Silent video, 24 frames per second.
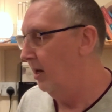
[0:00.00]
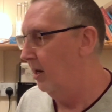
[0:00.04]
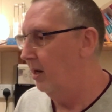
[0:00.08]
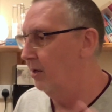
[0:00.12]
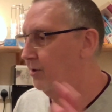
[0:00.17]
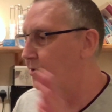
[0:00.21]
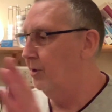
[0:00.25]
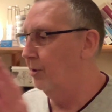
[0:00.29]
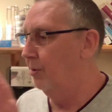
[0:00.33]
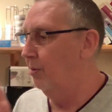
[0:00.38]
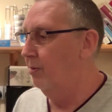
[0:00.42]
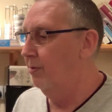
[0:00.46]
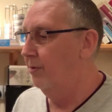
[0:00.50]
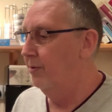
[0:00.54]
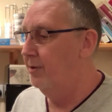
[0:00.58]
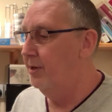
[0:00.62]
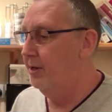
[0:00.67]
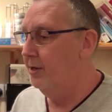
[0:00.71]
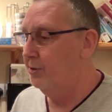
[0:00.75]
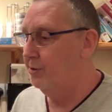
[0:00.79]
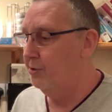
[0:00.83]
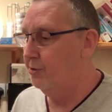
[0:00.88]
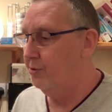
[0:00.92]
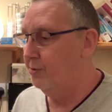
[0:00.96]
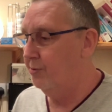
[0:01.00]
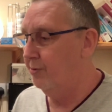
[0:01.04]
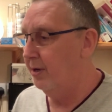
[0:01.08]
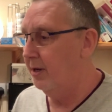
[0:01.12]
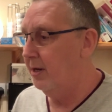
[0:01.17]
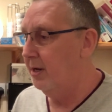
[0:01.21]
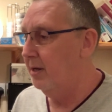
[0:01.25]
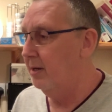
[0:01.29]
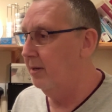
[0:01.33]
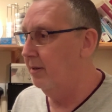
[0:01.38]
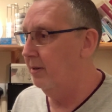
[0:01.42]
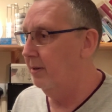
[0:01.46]
So this
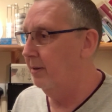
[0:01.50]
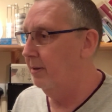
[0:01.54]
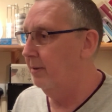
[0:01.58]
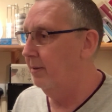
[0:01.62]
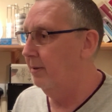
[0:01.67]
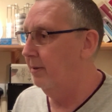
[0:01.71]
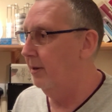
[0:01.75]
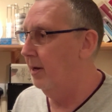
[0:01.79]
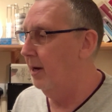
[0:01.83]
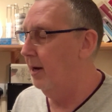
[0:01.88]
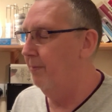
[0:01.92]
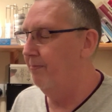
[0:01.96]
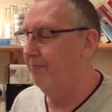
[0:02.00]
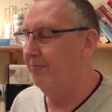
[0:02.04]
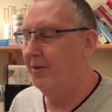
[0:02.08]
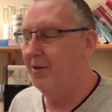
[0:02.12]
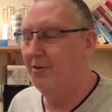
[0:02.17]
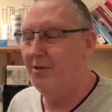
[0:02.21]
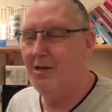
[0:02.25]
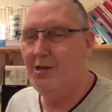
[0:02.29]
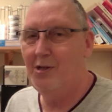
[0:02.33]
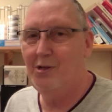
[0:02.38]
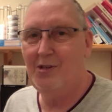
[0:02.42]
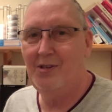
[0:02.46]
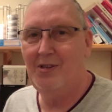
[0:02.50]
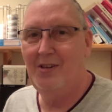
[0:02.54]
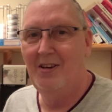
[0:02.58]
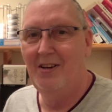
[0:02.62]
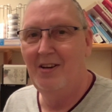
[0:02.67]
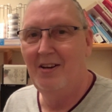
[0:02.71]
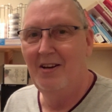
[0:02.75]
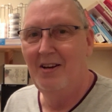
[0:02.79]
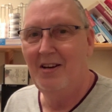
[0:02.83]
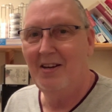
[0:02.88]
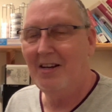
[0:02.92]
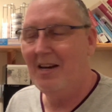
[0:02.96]
tree, this
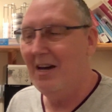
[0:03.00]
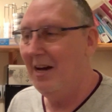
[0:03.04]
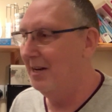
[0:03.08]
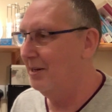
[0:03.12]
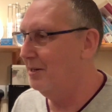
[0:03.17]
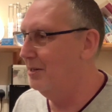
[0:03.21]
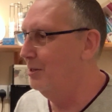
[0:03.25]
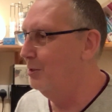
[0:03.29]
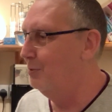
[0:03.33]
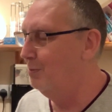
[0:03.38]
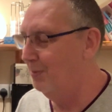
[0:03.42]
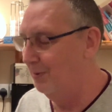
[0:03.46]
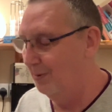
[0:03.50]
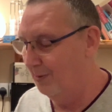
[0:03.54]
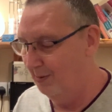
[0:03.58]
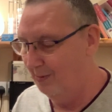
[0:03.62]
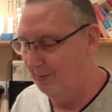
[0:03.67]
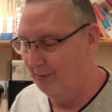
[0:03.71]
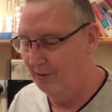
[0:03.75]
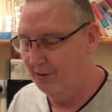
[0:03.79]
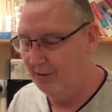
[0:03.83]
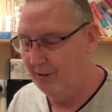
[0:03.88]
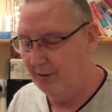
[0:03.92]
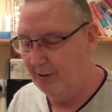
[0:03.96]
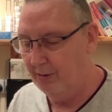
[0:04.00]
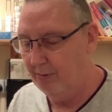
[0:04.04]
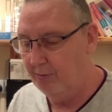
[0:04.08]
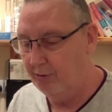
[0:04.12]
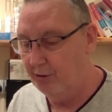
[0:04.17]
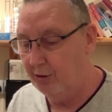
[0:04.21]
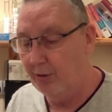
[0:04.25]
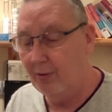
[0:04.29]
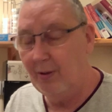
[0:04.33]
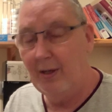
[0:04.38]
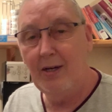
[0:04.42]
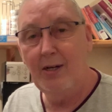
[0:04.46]
cactus, belonged to
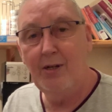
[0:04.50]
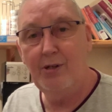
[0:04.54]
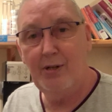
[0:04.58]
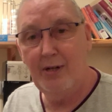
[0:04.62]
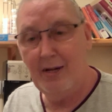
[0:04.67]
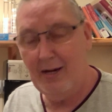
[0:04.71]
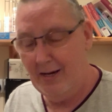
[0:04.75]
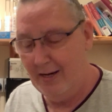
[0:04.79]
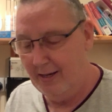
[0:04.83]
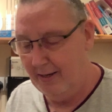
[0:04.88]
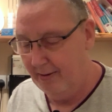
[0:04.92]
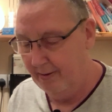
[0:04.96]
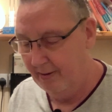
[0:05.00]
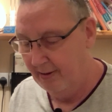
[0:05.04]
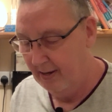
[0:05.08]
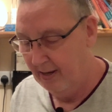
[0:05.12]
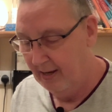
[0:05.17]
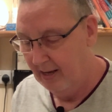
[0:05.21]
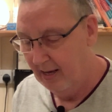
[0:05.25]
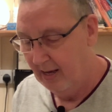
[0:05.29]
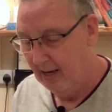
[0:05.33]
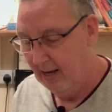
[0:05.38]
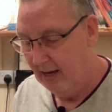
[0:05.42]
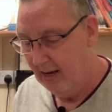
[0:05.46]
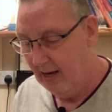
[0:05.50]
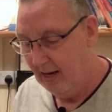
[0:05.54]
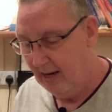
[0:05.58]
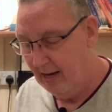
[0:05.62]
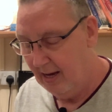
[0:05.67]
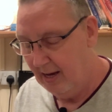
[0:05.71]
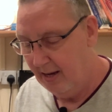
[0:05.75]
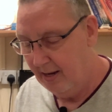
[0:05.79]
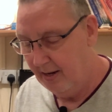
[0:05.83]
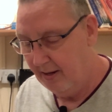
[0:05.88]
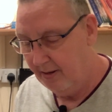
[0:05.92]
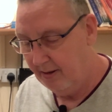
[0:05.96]
Julie's nan,
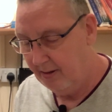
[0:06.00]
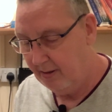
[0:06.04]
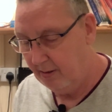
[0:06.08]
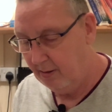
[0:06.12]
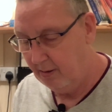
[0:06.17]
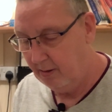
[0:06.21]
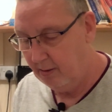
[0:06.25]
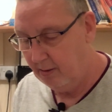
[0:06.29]
and